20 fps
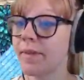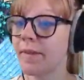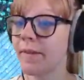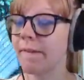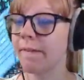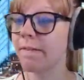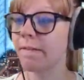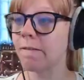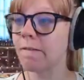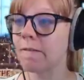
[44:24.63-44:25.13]

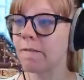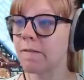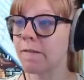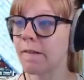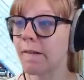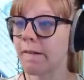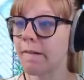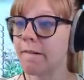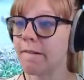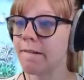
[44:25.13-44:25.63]

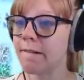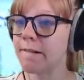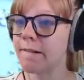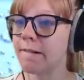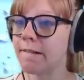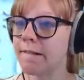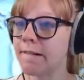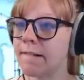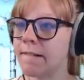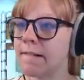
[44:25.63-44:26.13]

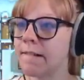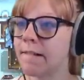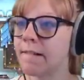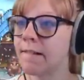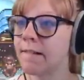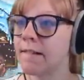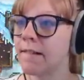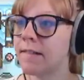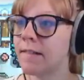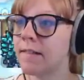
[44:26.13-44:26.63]
(silence)